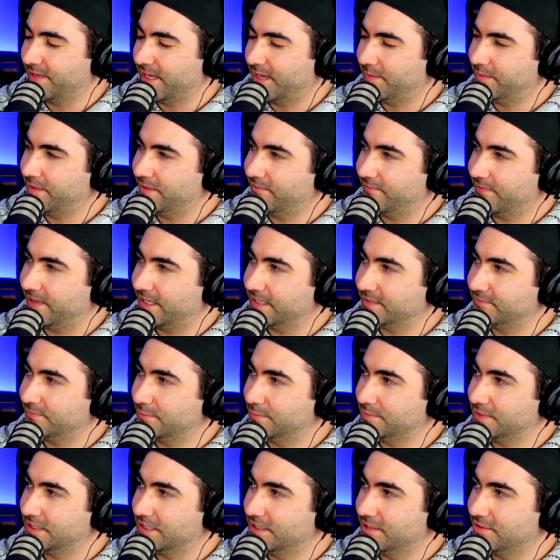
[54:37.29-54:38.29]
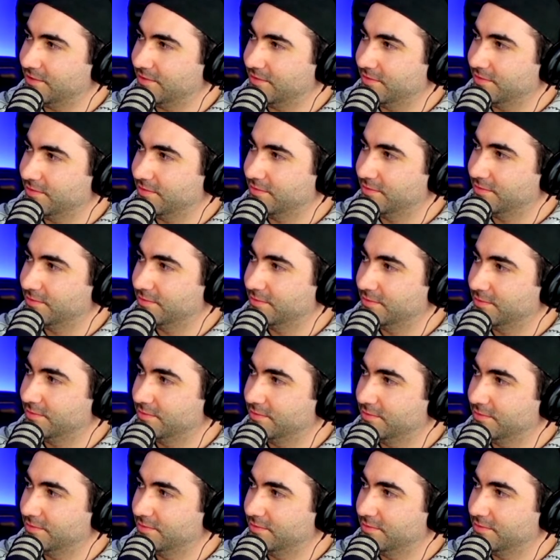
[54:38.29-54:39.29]
How many Fast films did he do?
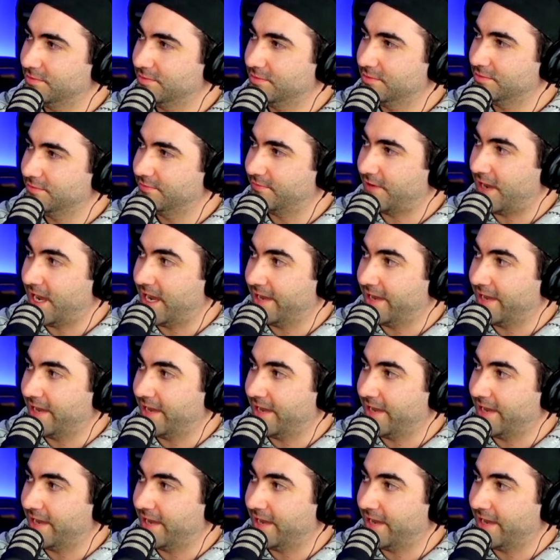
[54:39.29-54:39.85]
5.